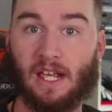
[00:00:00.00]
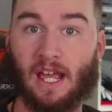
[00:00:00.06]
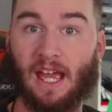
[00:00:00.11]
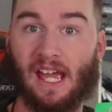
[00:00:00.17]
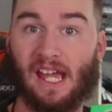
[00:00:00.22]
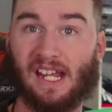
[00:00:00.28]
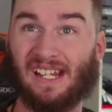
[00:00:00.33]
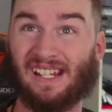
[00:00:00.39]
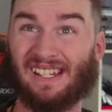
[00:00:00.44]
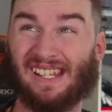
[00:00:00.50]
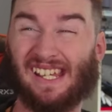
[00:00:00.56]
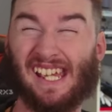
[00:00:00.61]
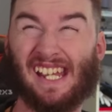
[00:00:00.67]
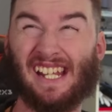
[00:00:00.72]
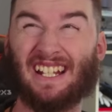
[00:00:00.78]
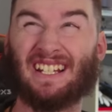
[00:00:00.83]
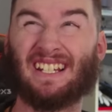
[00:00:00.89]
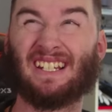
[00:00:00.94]
and
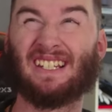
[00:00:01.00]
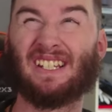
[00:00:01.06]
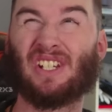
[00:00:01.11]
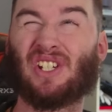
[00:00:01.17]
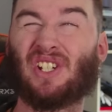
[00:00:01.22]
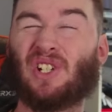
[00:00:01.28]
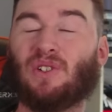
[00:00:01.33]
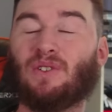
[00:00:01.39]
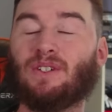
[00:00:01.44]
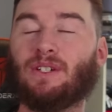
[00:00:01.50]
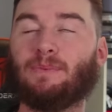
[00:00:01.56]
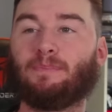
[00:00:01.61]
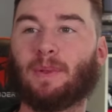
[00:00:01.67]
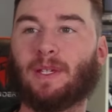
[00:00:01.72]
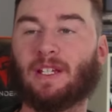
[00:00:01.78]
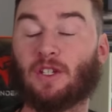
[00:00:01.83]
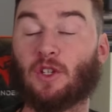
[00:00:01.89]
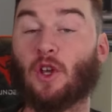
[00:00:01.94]
it shouldn't
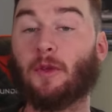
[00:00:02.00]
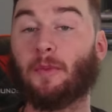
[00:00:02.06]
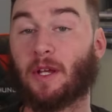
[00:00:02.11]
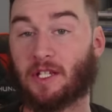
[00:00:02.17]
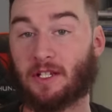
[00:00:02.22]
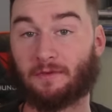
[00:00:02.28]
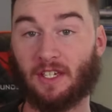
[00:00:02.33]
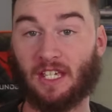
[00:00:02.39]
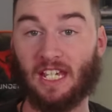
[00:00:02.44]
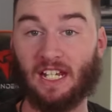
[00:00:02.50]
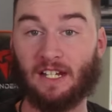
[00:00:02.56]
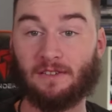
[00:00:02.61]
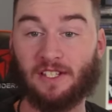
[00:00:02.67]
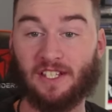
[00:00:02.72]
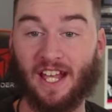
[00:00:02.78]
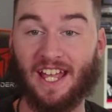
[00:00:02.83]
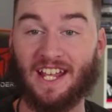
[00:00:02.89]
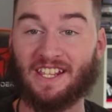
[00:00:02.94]
be too much of a hint
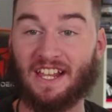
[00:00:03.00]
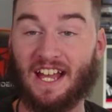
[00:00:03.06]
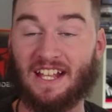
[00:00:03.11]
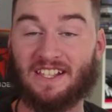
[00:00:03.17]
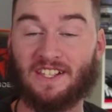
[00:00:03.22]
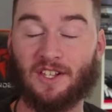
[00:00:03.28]
saying that,